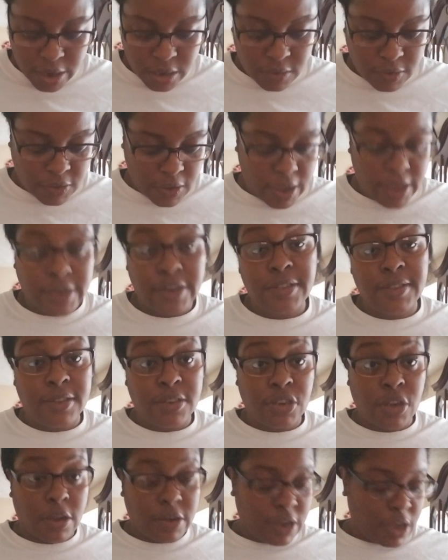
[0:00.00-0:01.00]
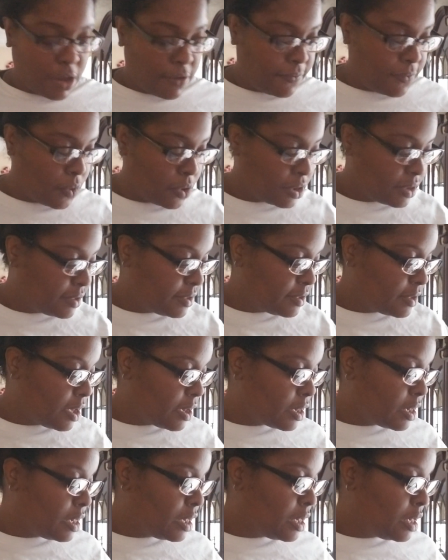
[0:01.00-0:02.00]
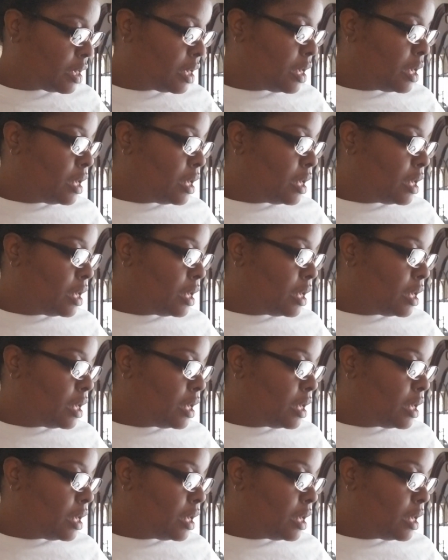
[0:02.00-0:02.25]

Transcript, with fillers: so I had to sit y'all down for a second.